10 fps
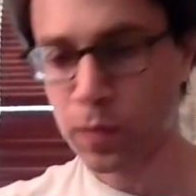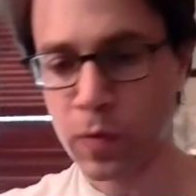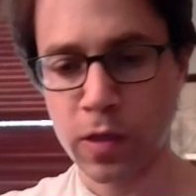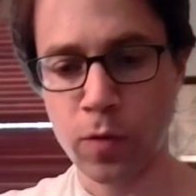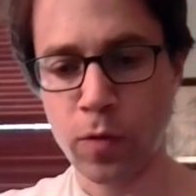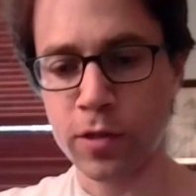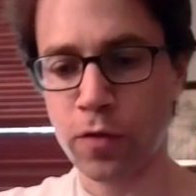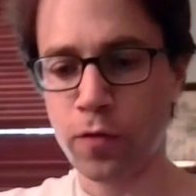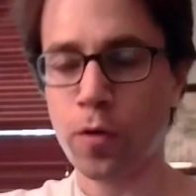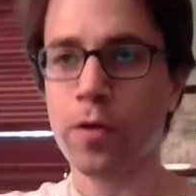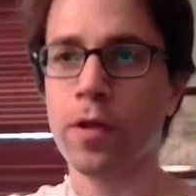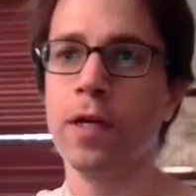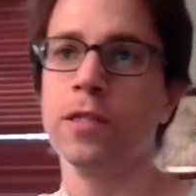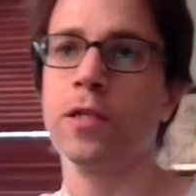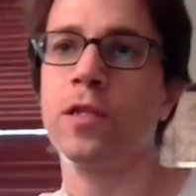So on and so forth.
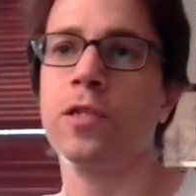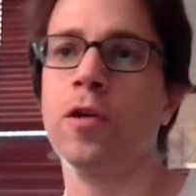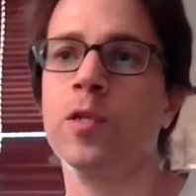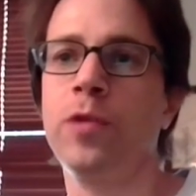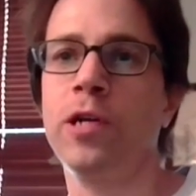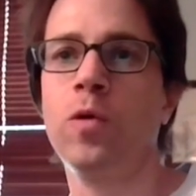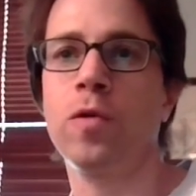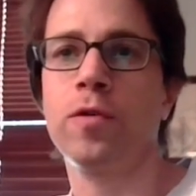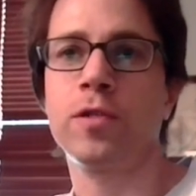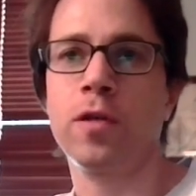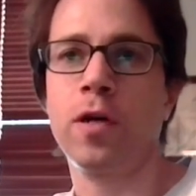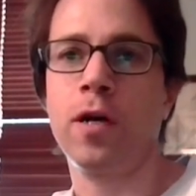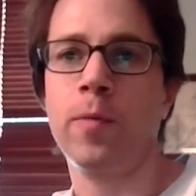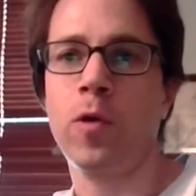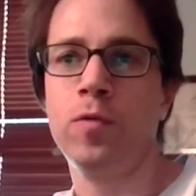So this song is pretty cool. There's
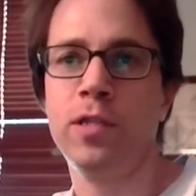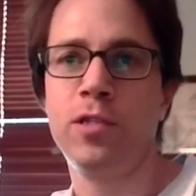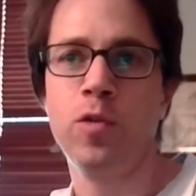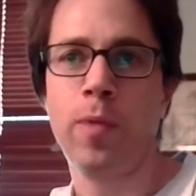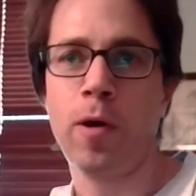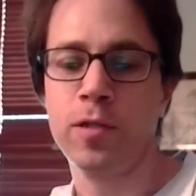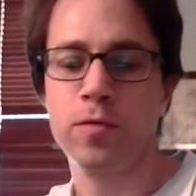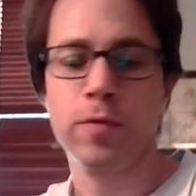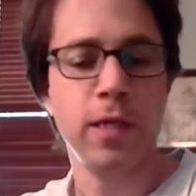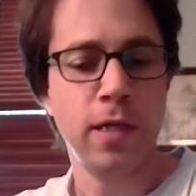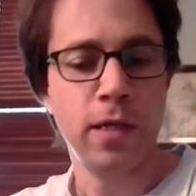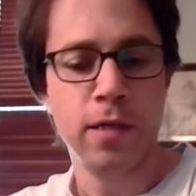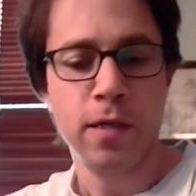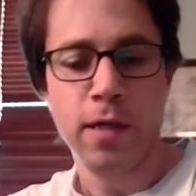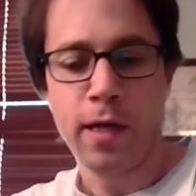only 2 parts really,
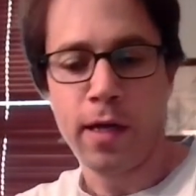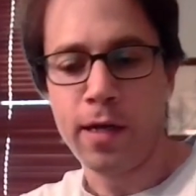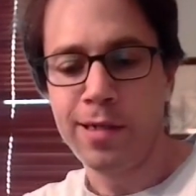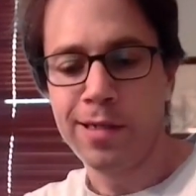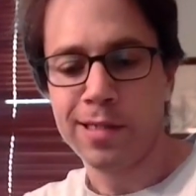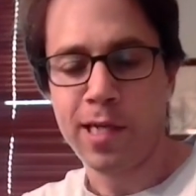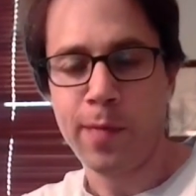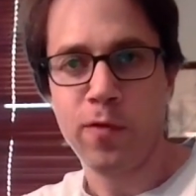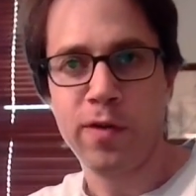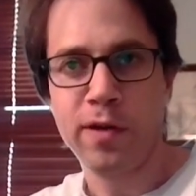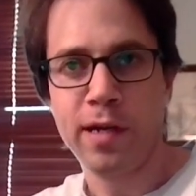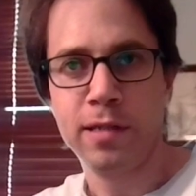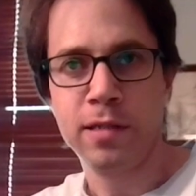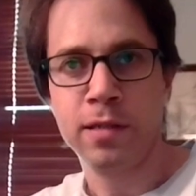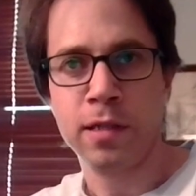and he does a couple
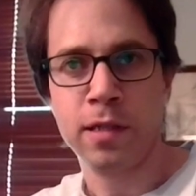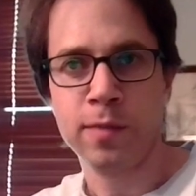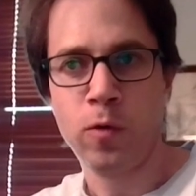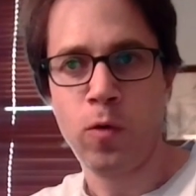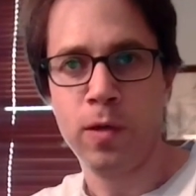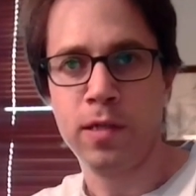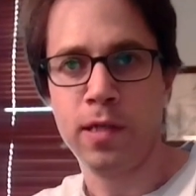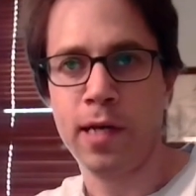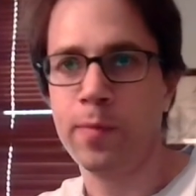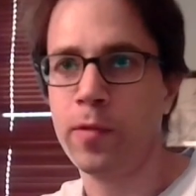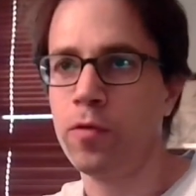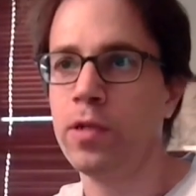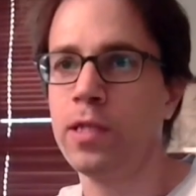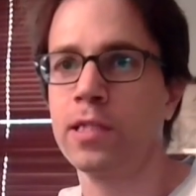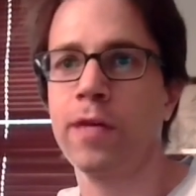variations and then some chords at the end, but you
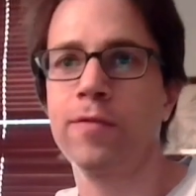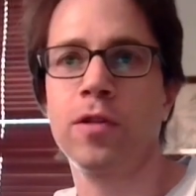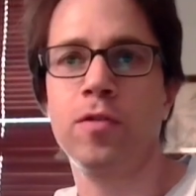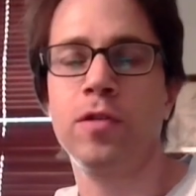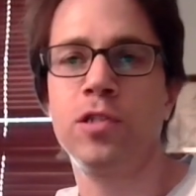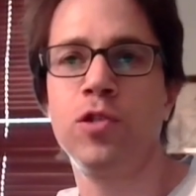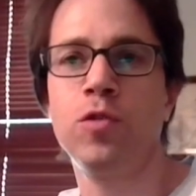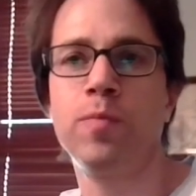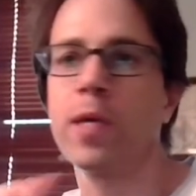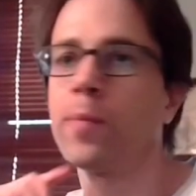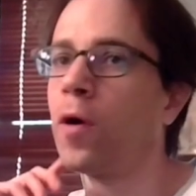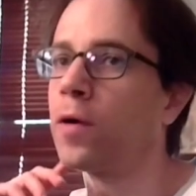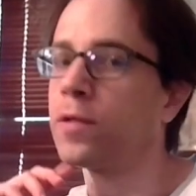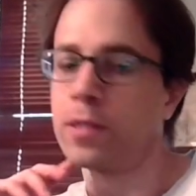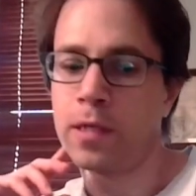really just have to learn these 2 big
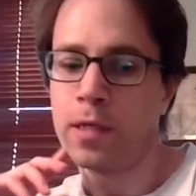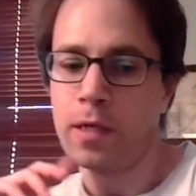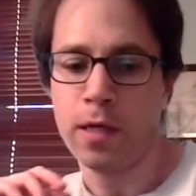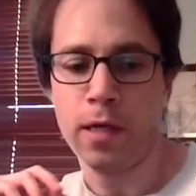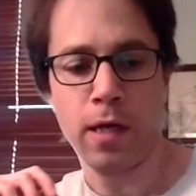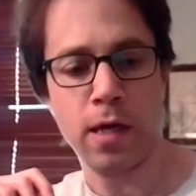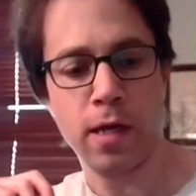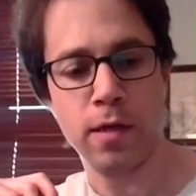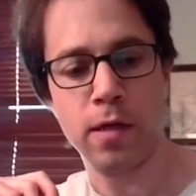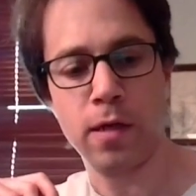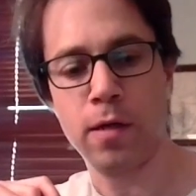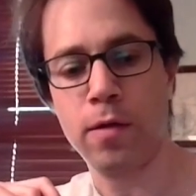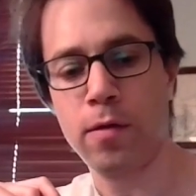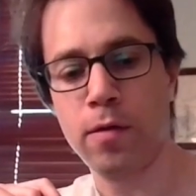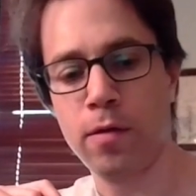parts. And
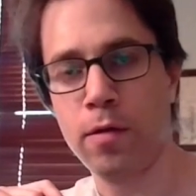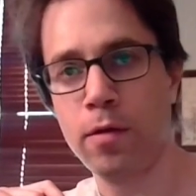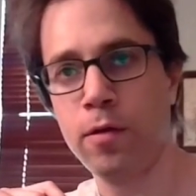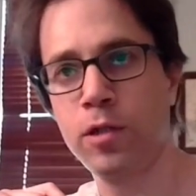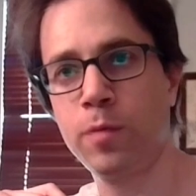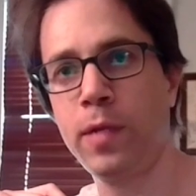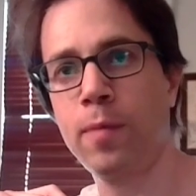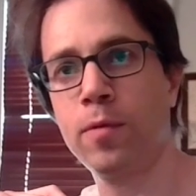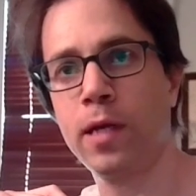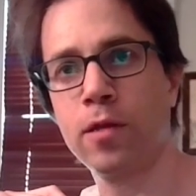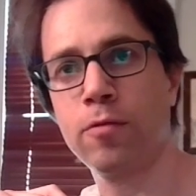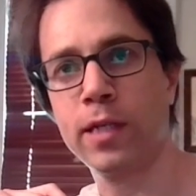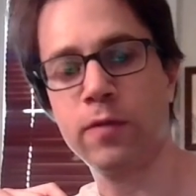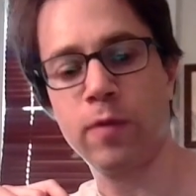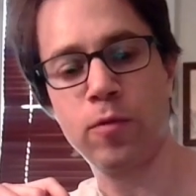you should be able to get the
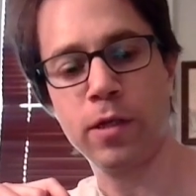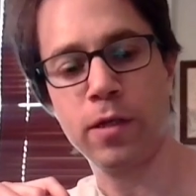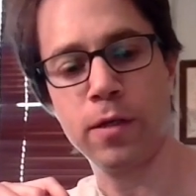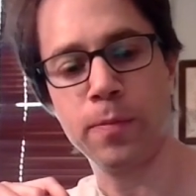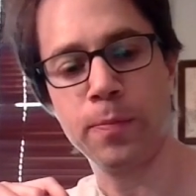rest of it pretty good.